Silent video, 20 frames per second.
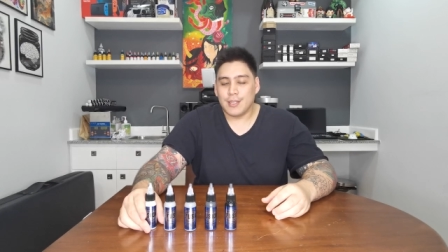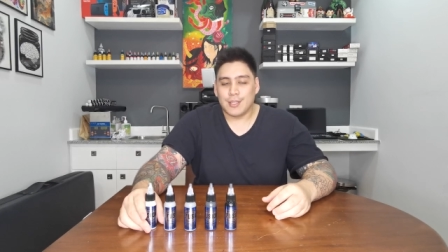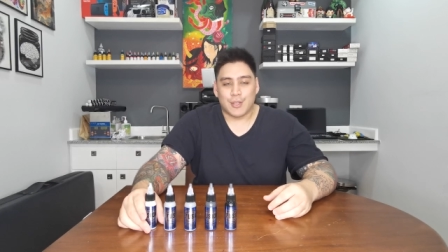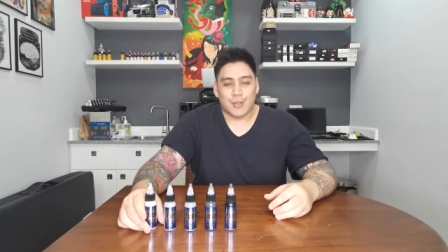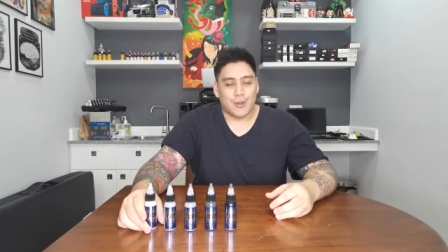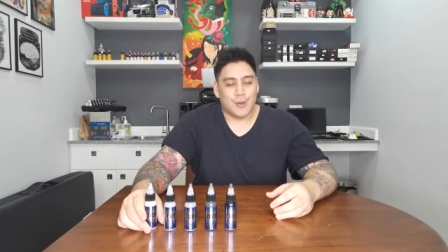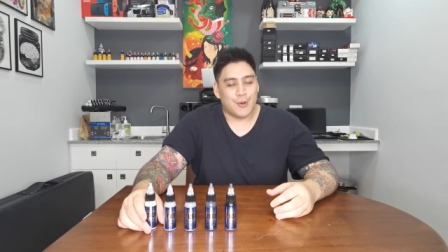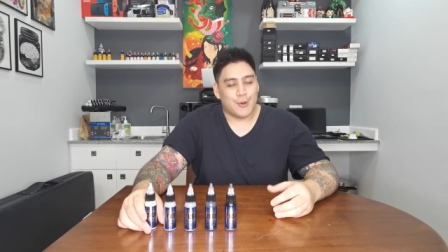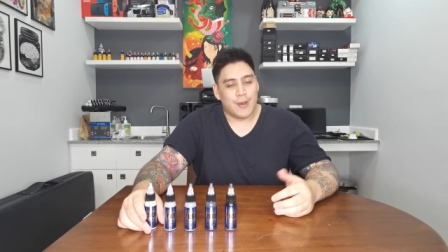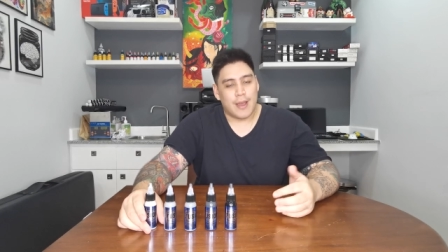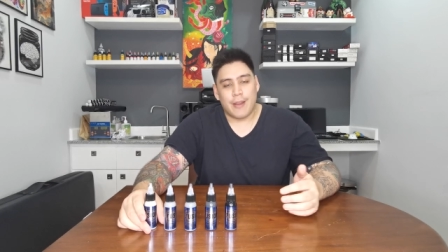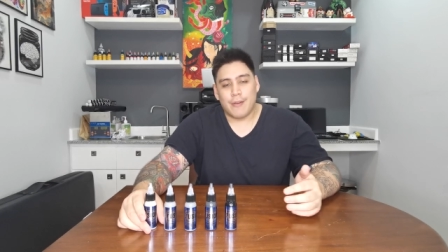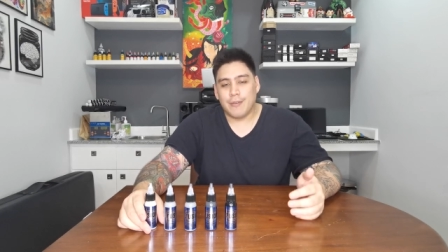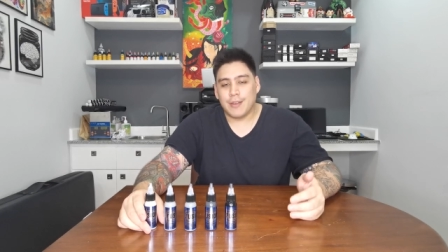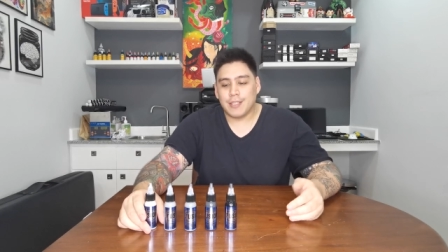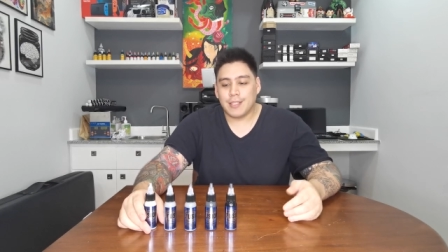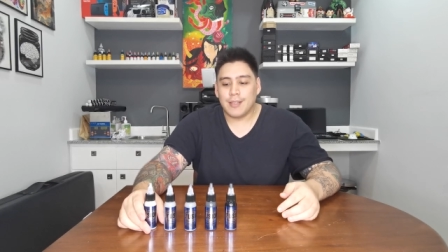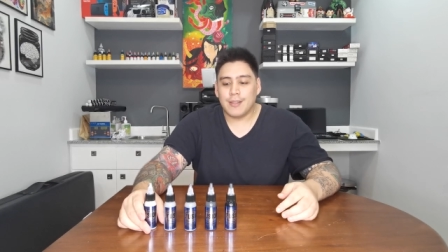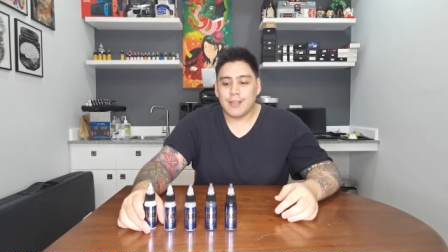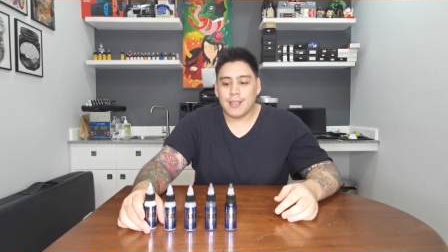So I
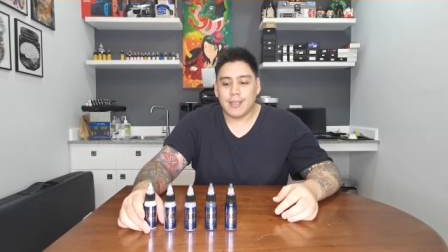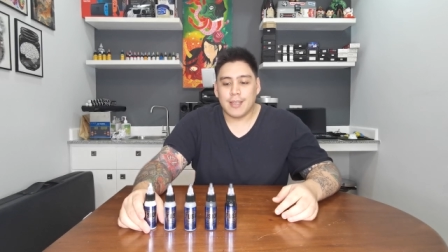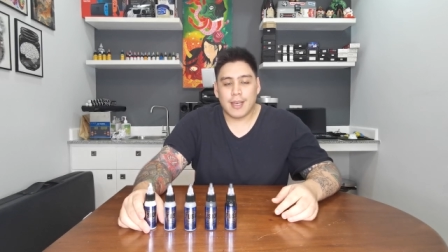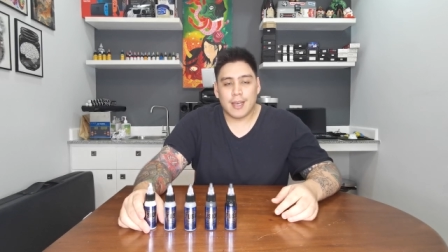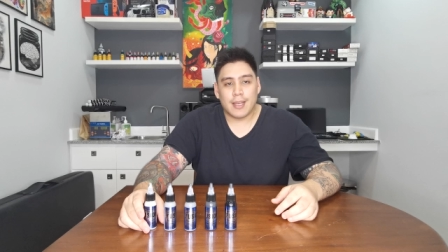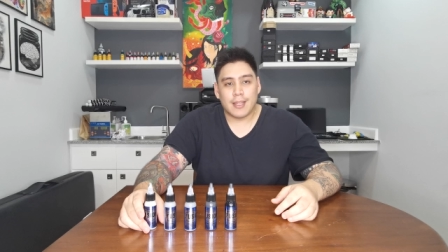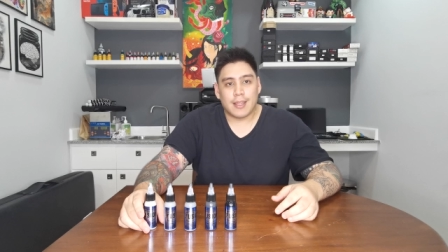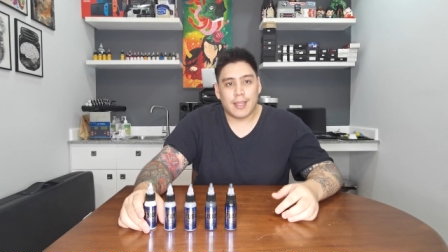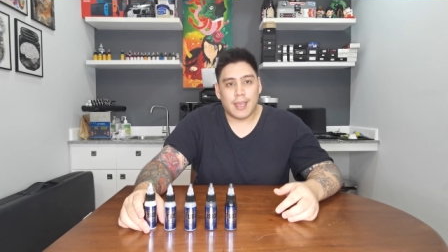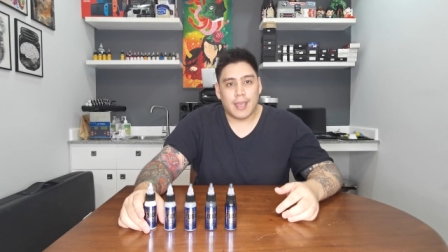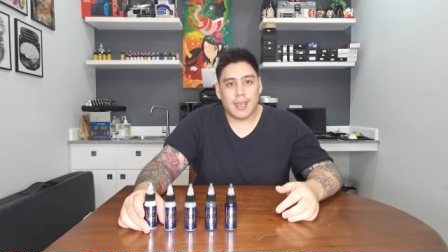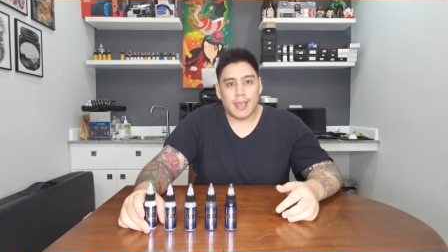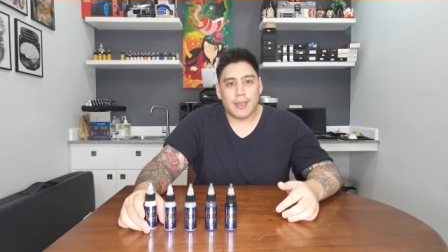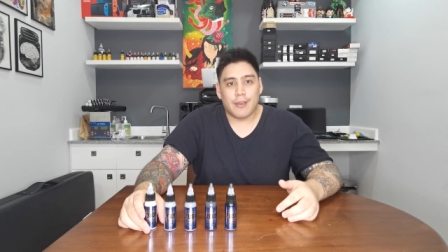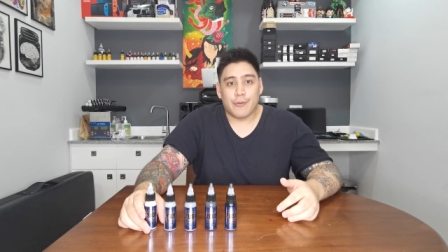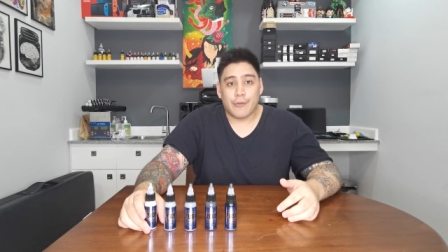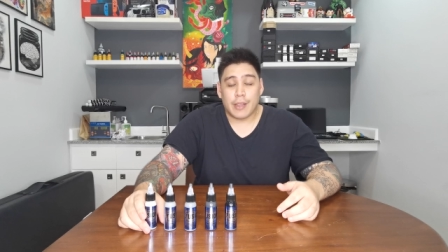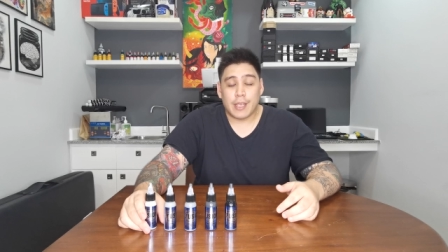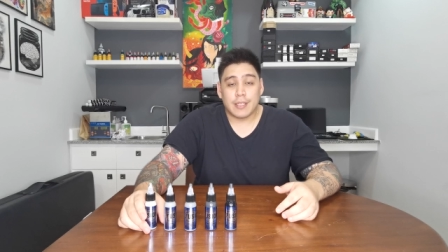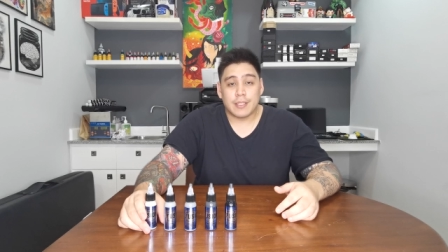recently got
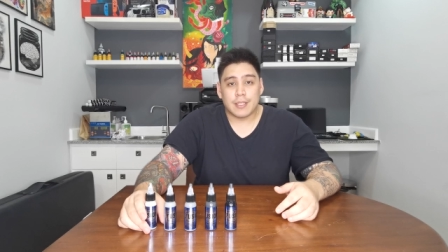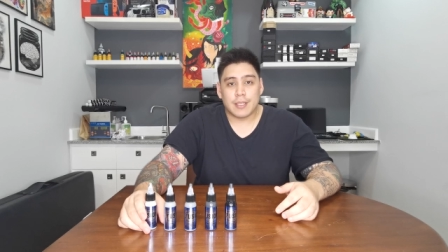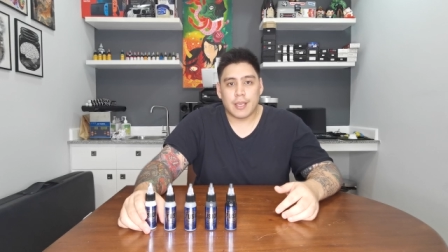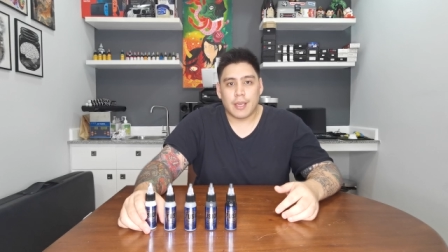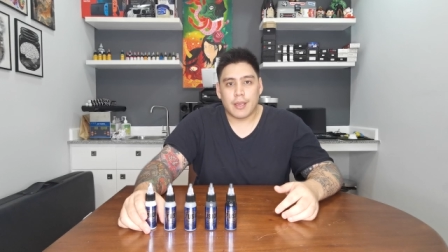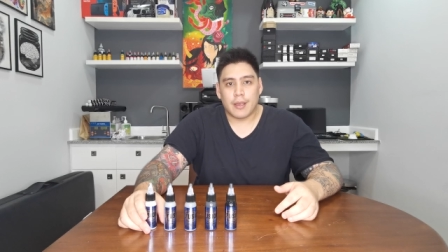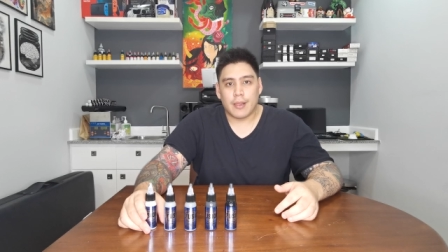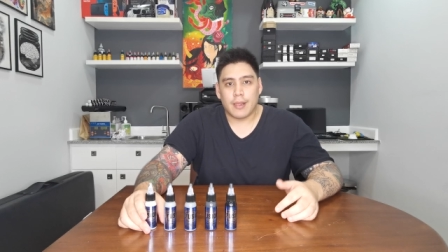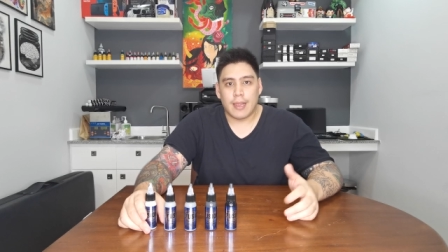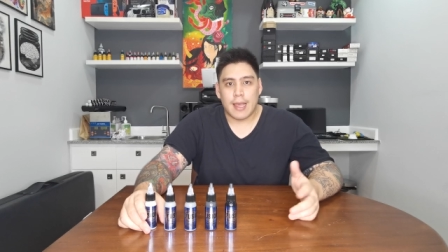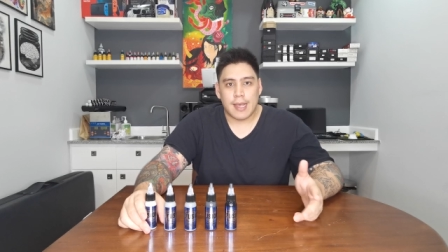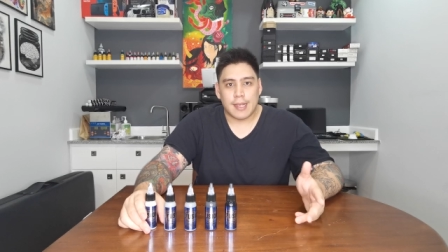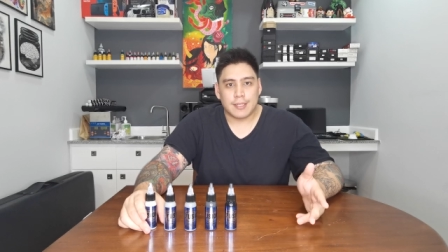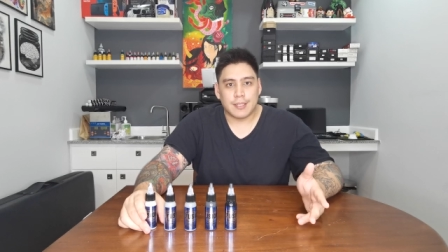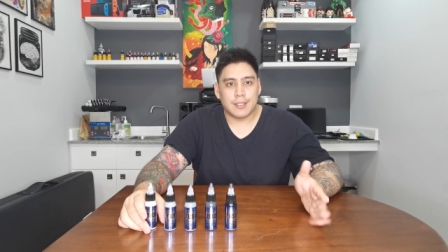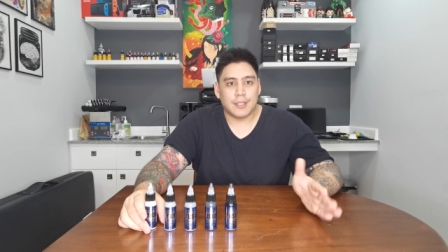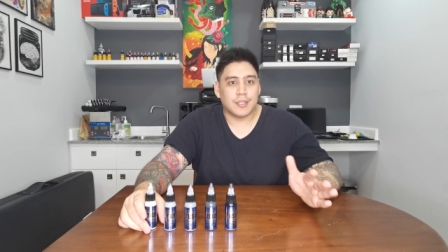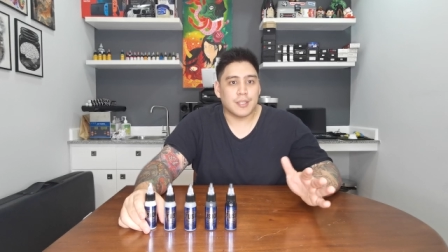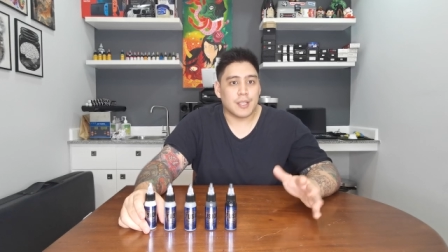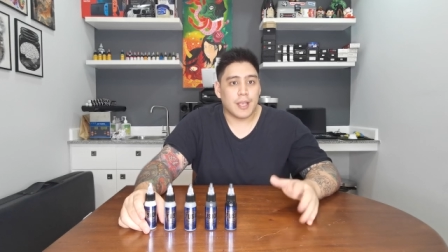a grayscale
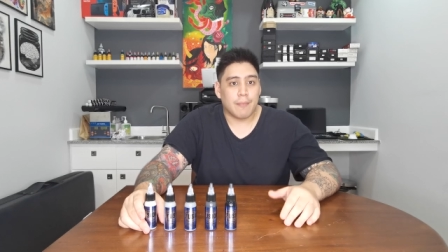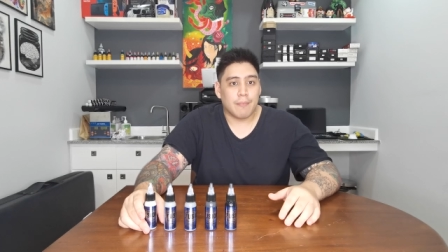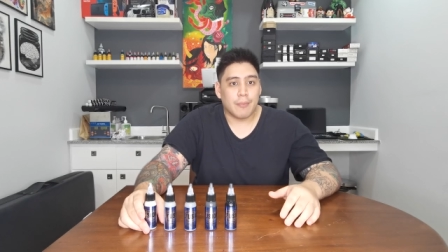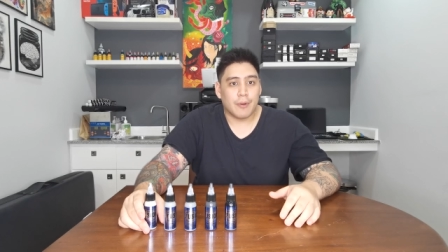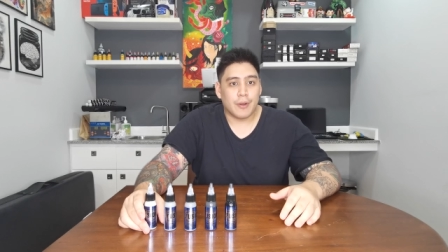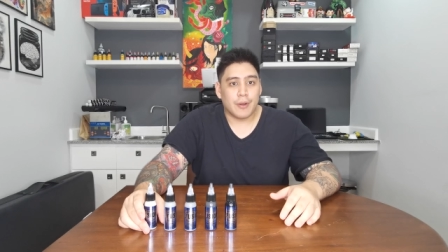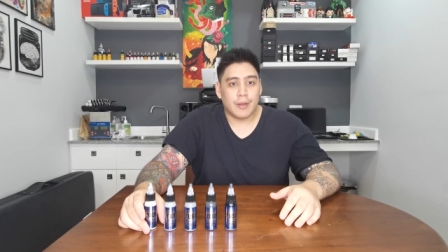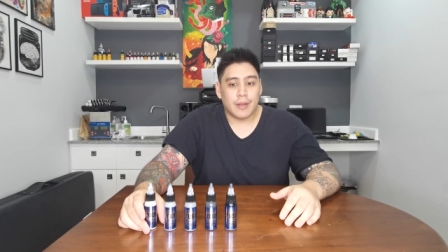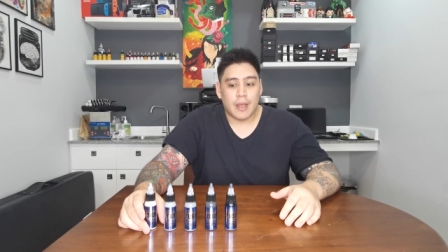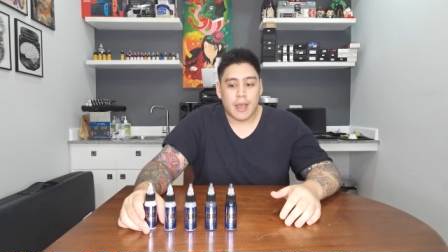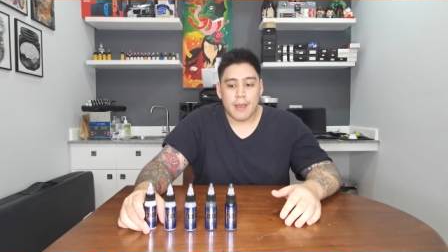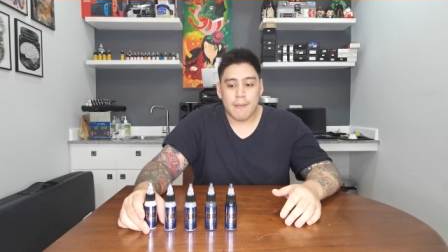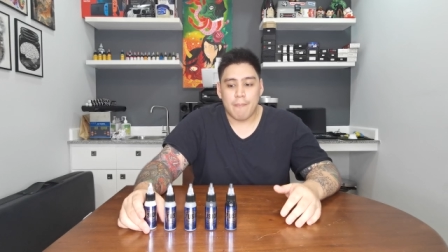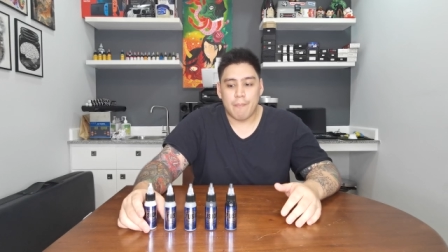last December.